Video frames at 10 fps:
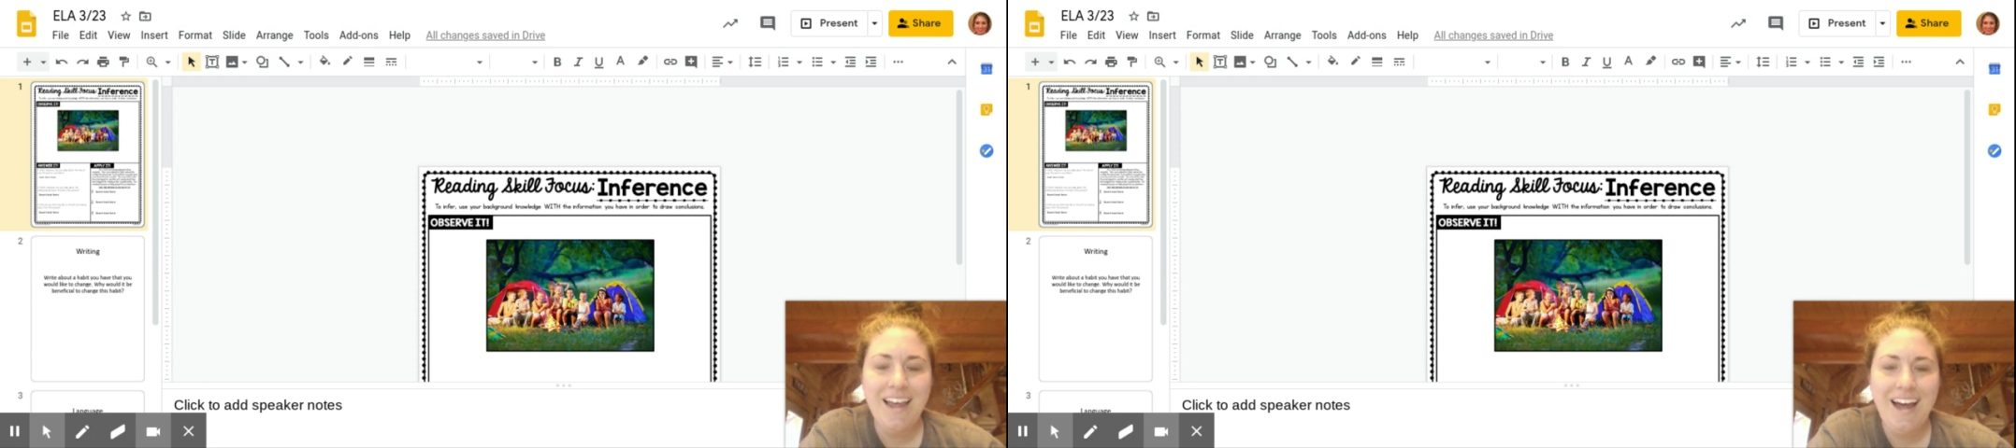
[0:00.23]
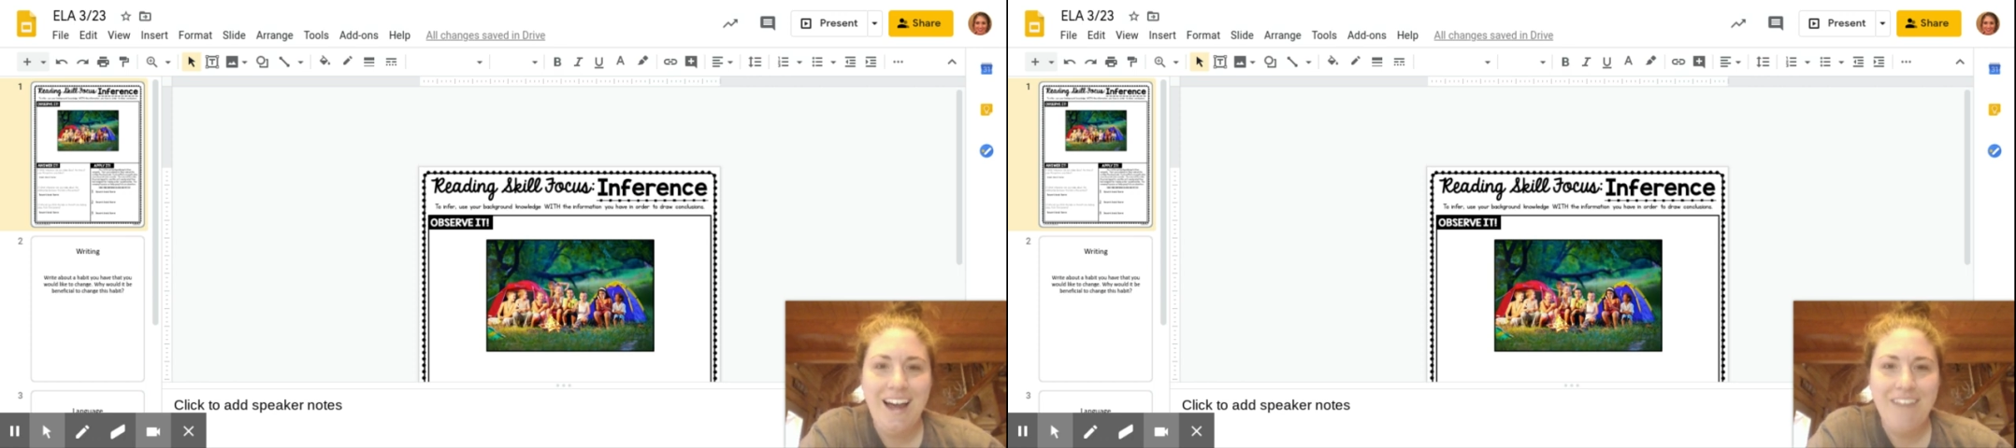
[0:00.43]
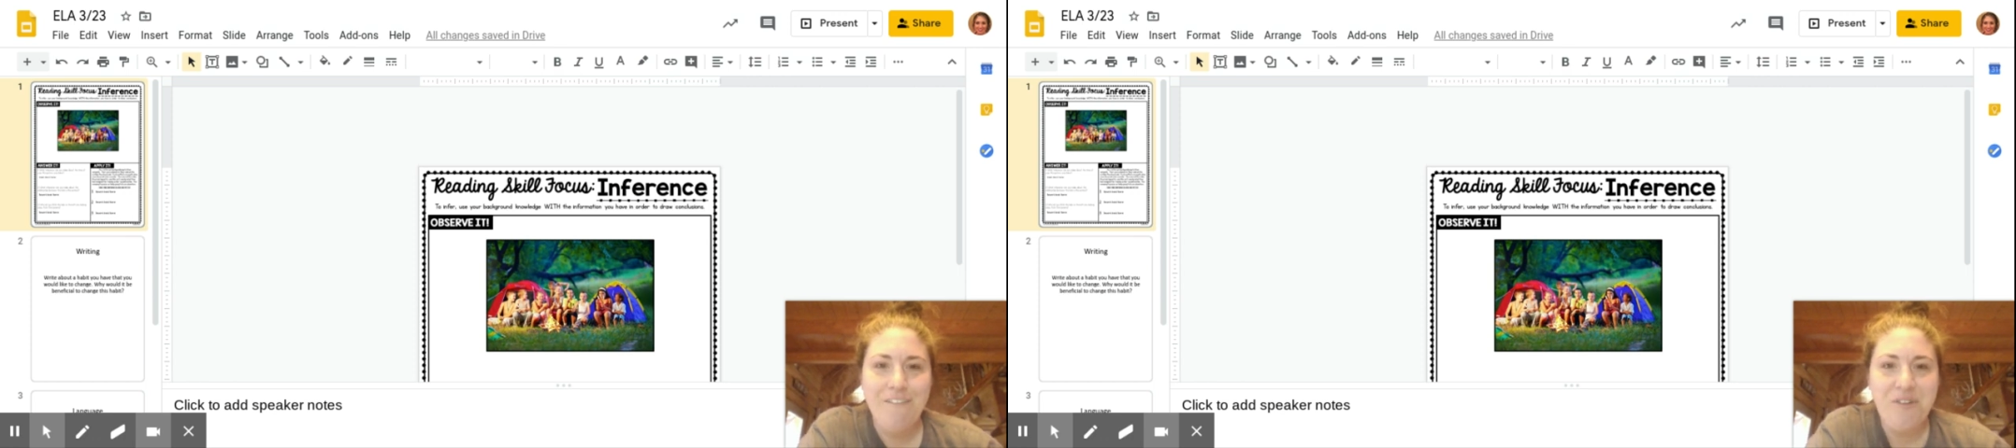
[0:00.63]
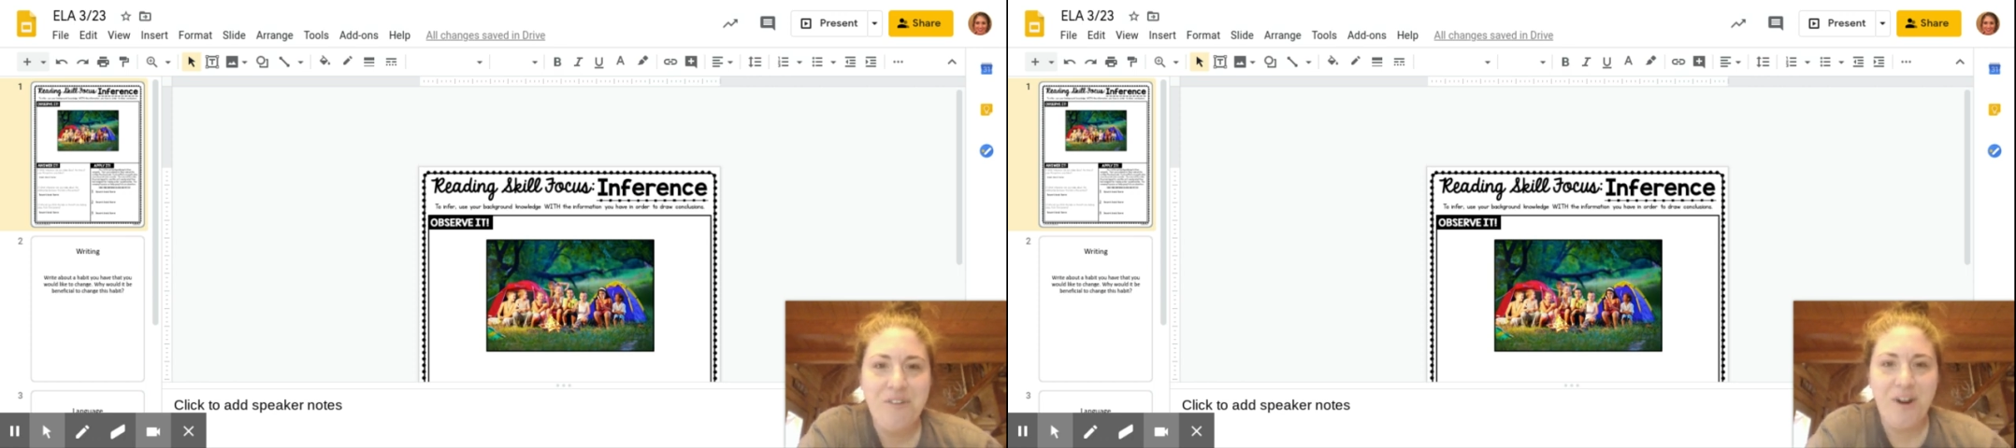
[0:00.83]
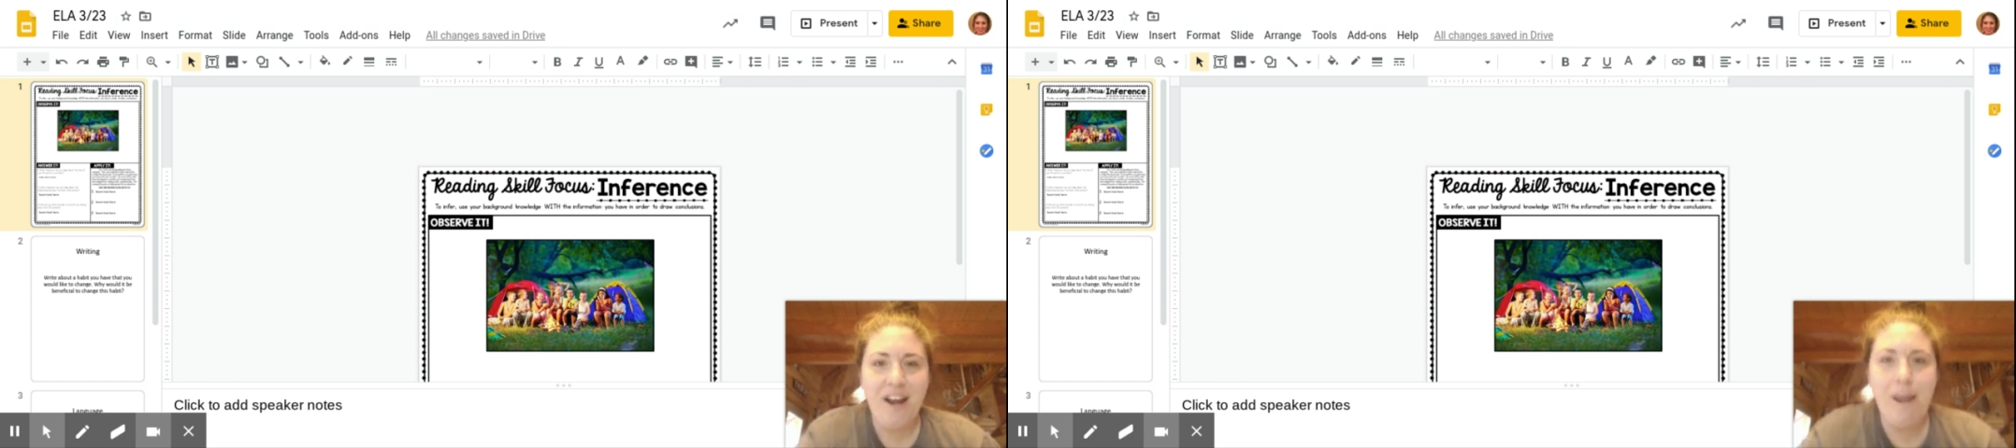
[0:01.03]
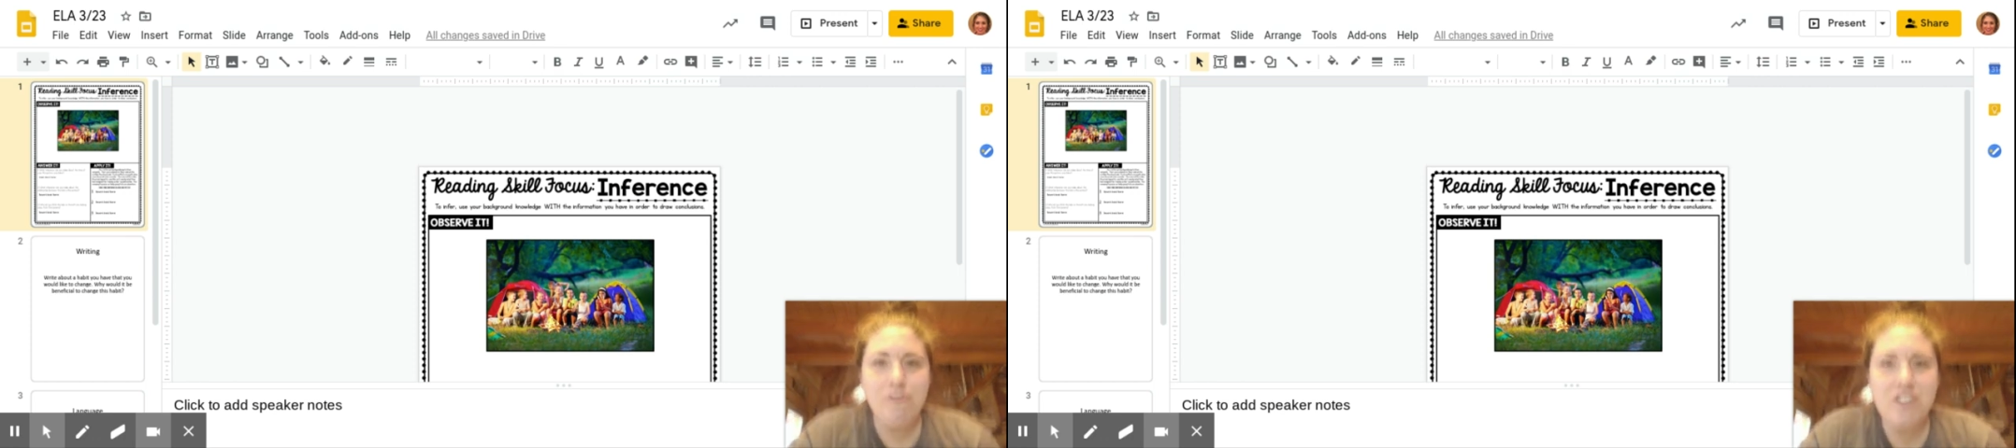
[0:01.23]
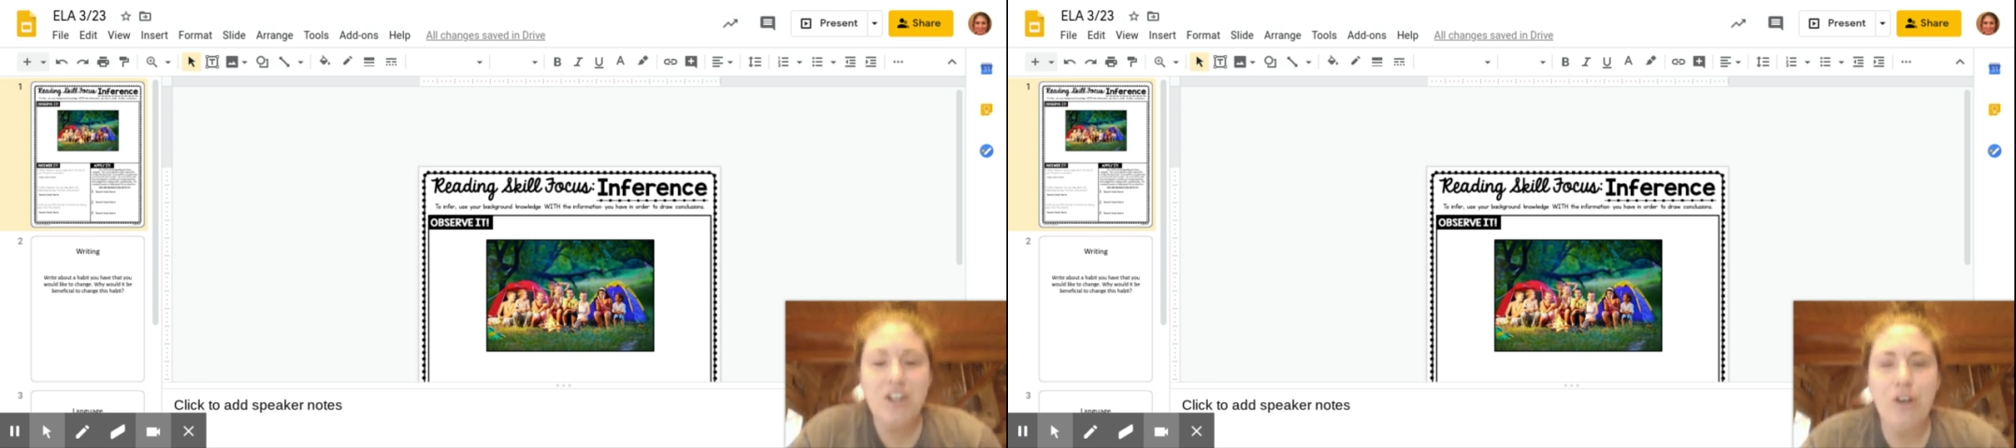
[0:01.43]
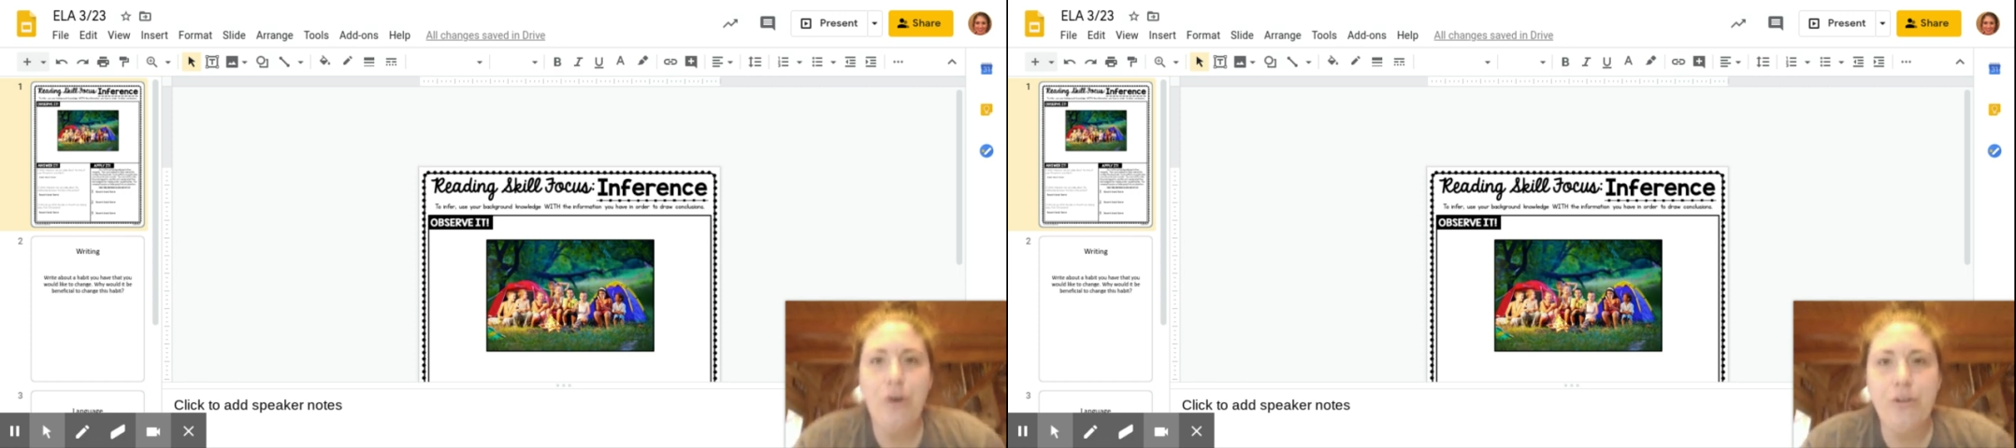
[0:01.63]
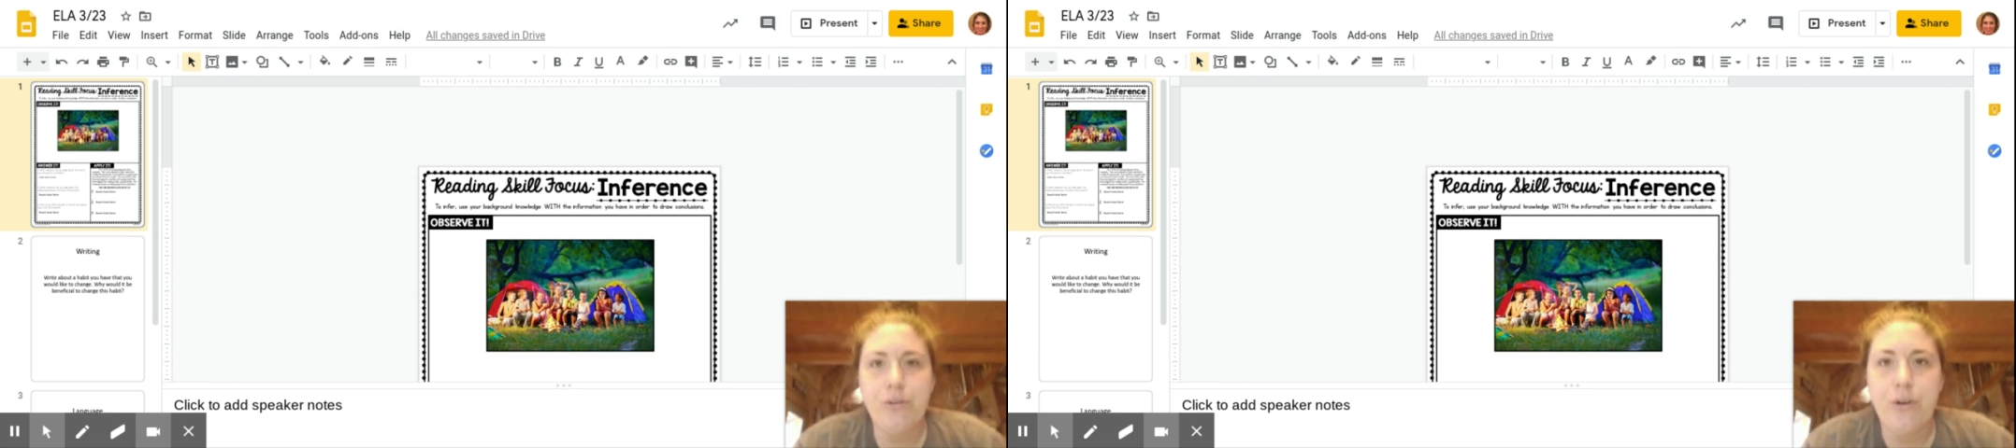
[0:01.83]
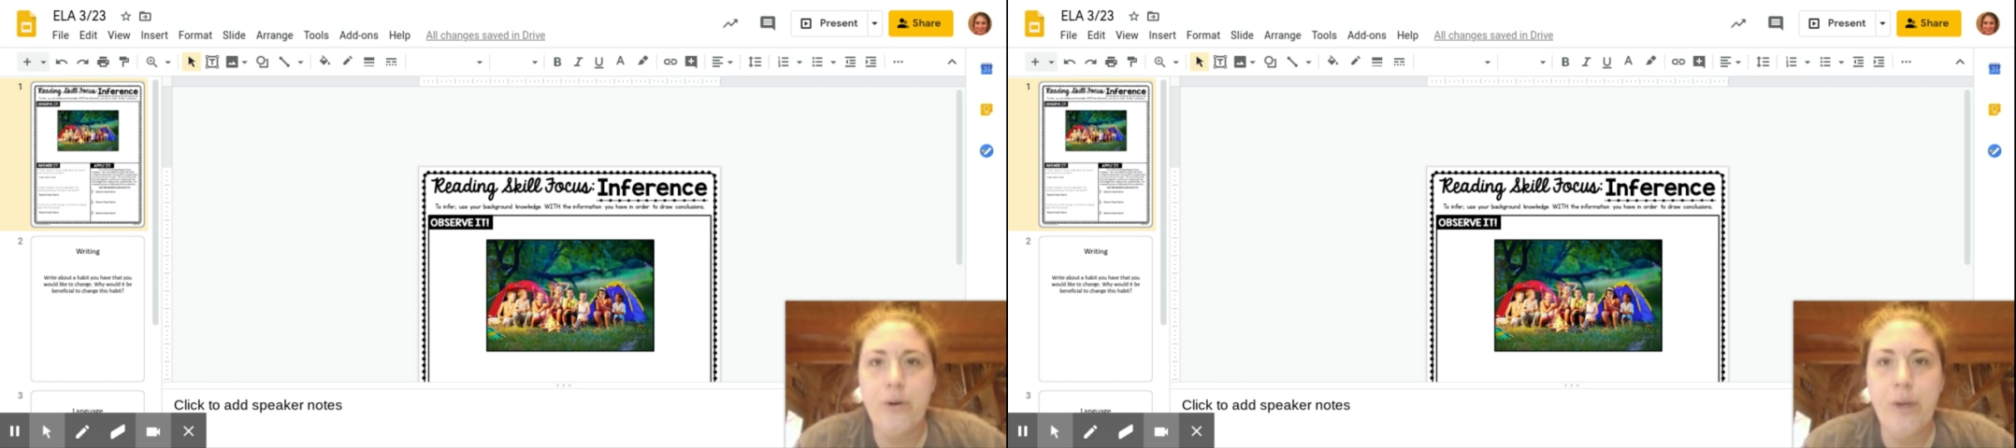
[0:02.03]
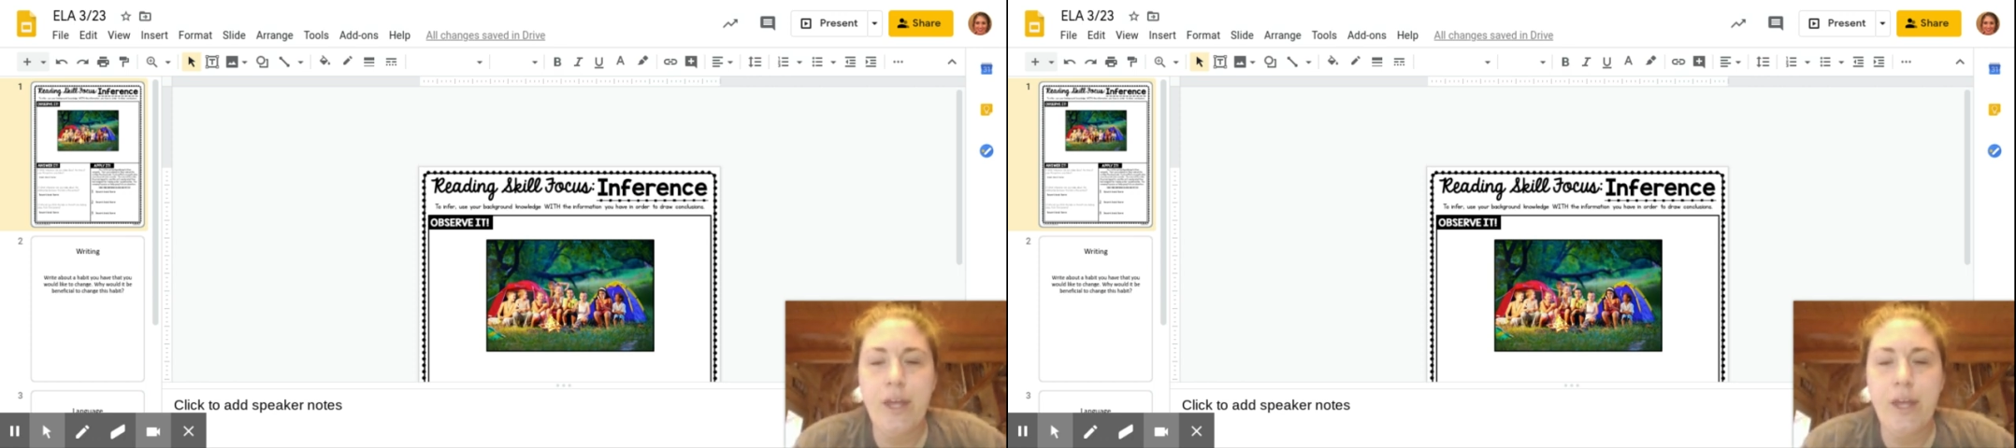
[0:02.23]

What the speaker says: Hi, fifth grade. I'm just going to go through